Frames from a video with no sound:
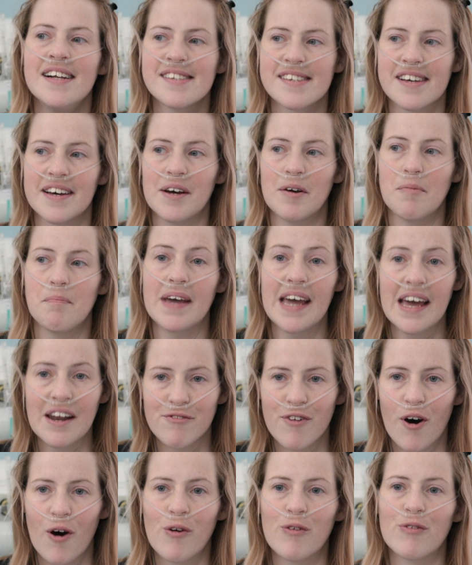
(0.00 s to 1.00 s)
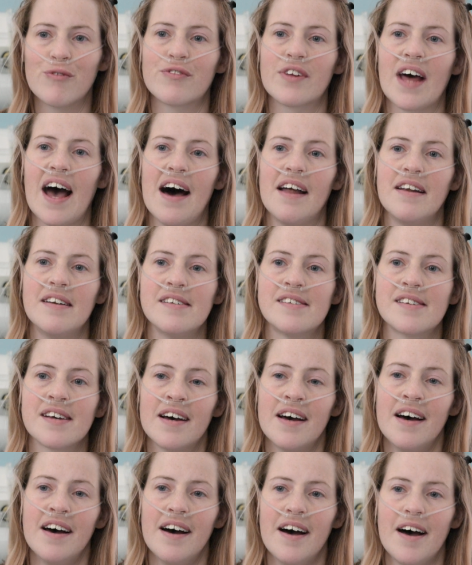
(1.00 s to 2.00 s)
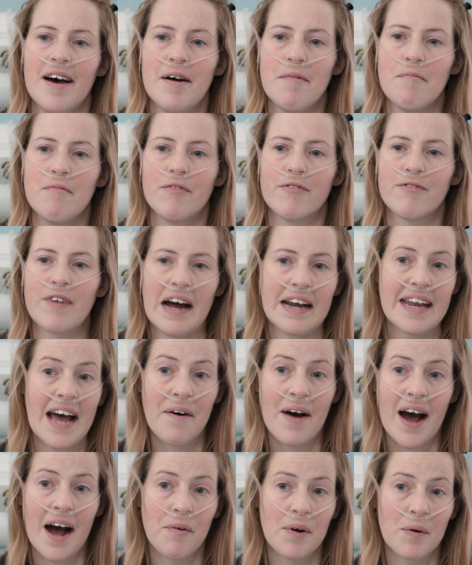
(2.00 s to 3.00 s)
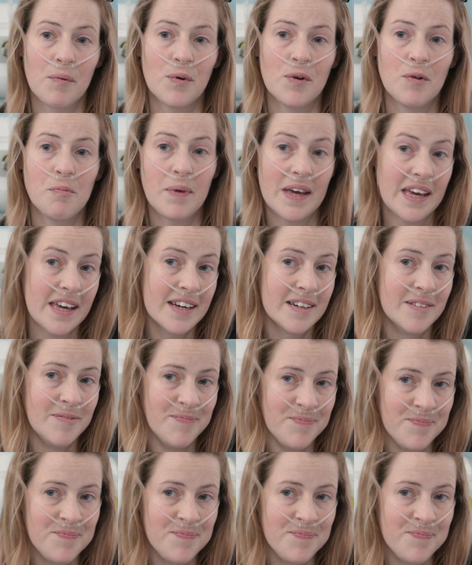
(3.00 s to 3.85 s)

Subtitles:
to be involved and find out how it would be.